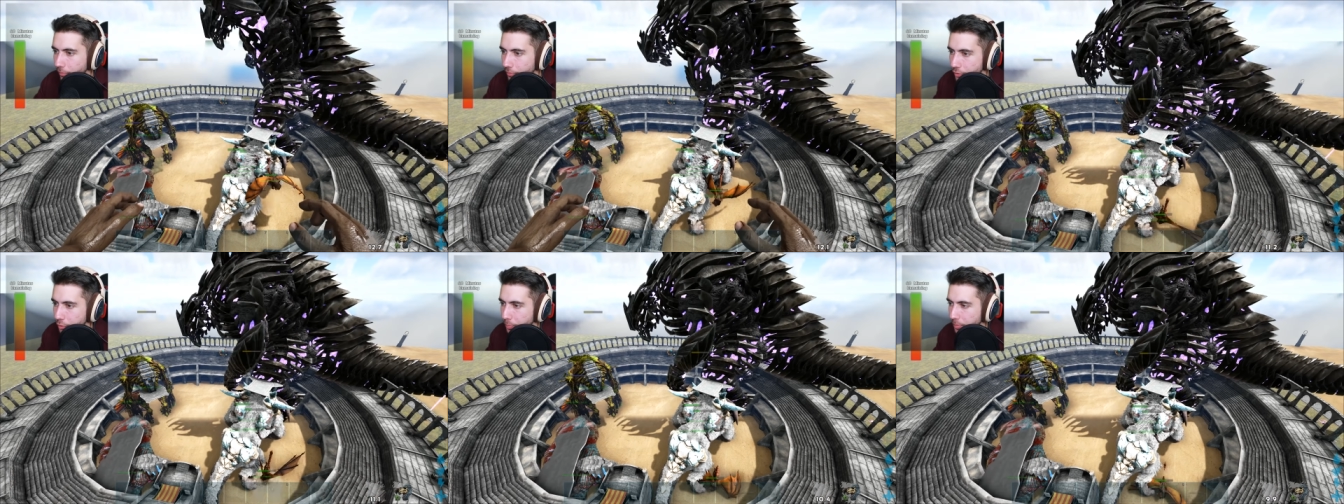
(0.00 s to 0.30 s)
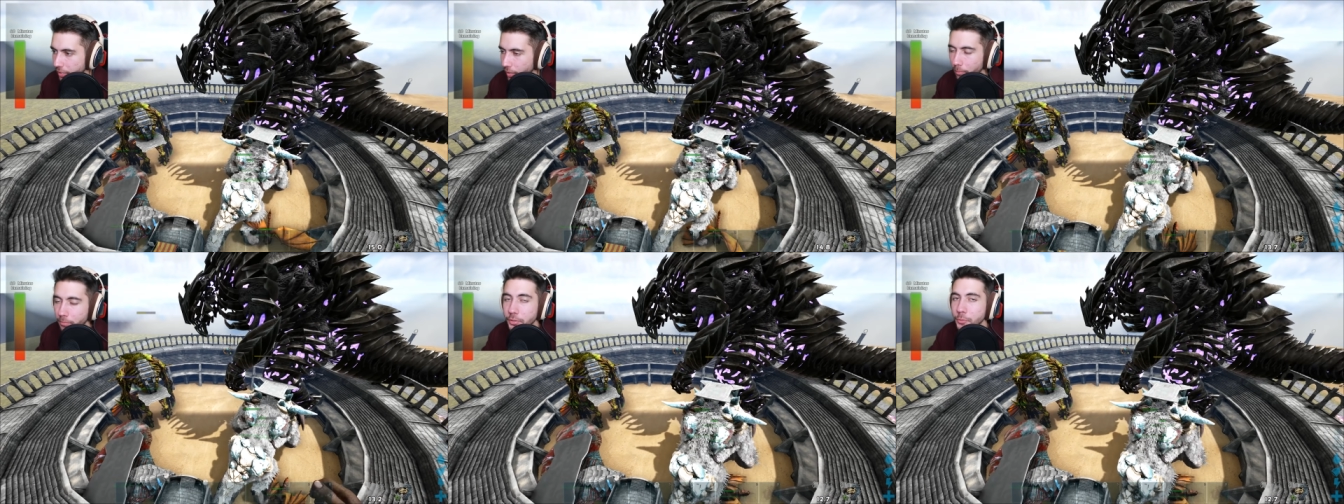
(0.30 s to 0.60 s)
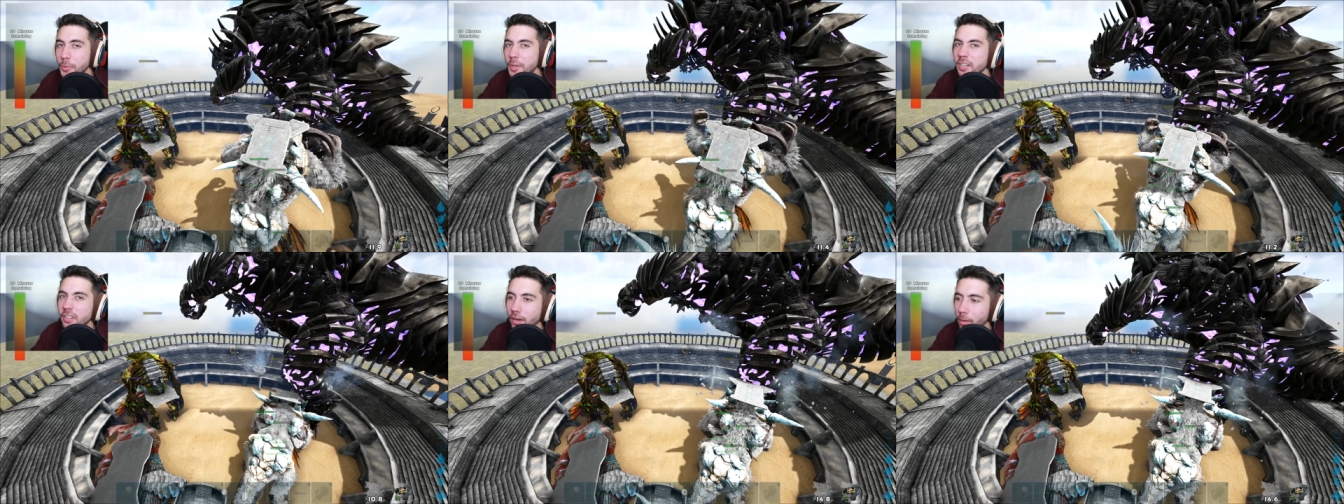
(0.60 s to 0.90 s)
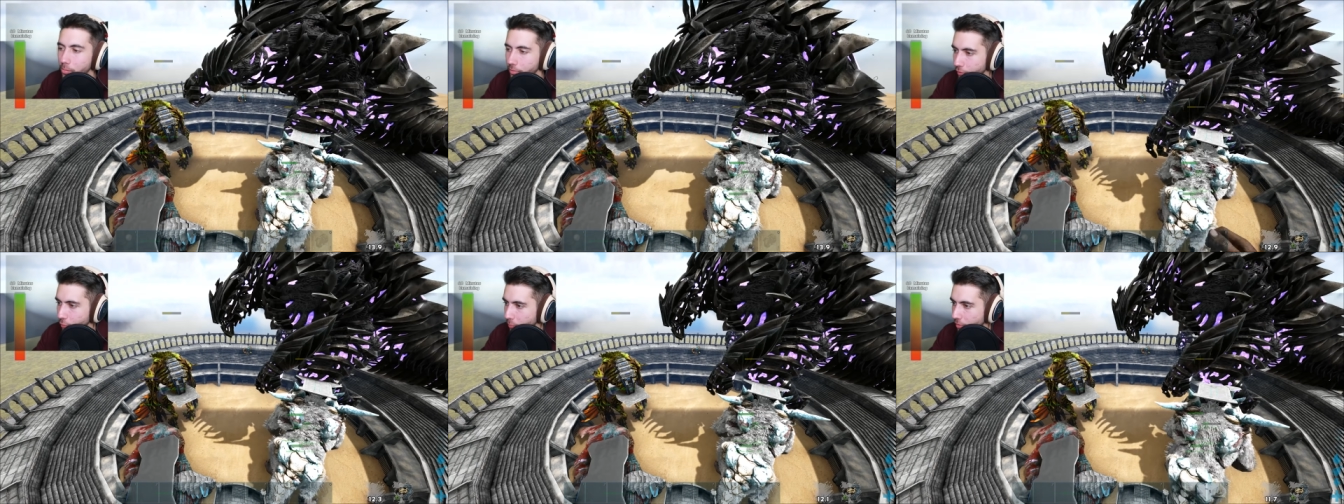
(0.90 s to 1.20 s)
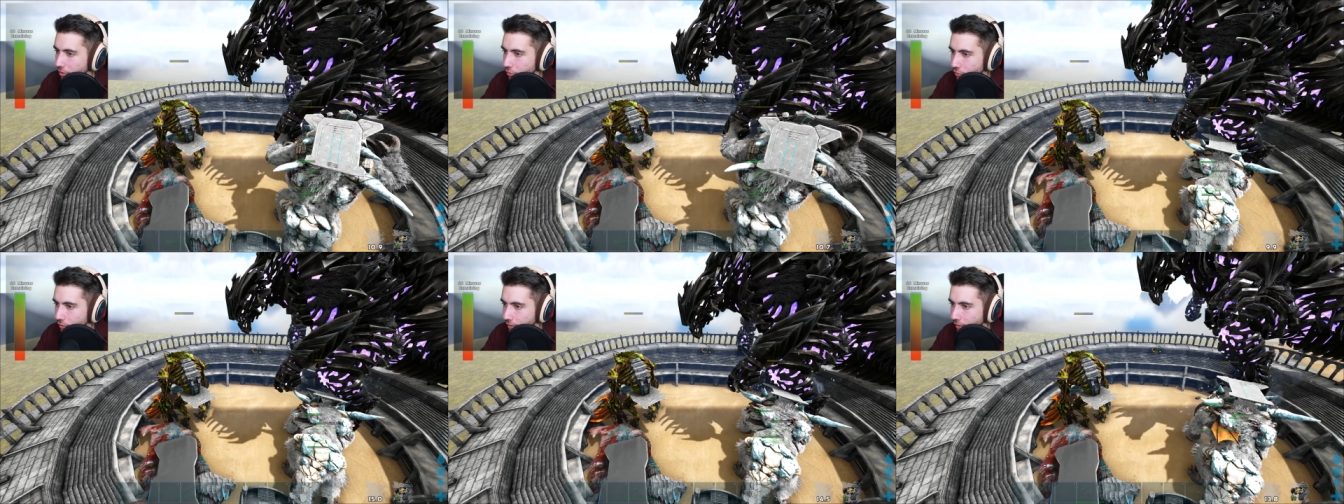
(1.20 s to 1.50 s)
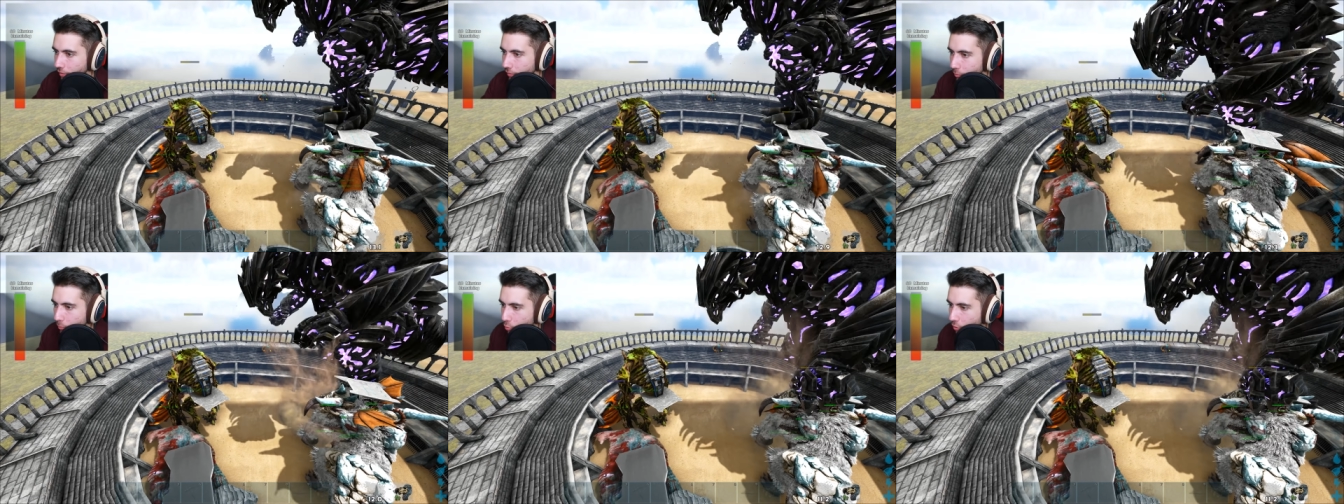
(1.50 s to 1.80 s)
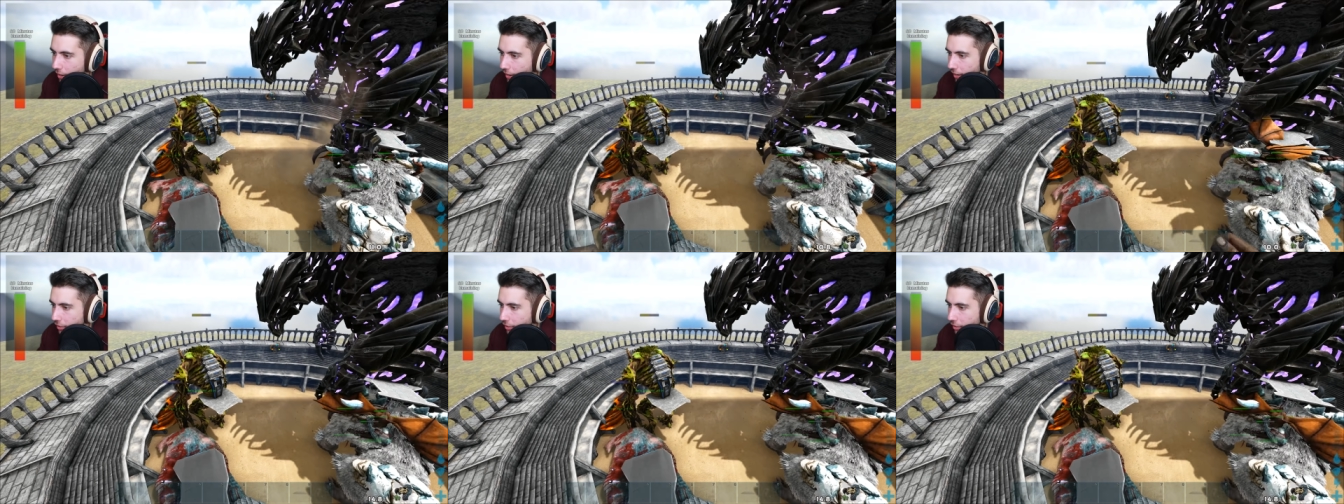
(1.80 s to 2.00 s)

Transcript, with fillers: up the speed, I'm speeding up a little bit just to get a little more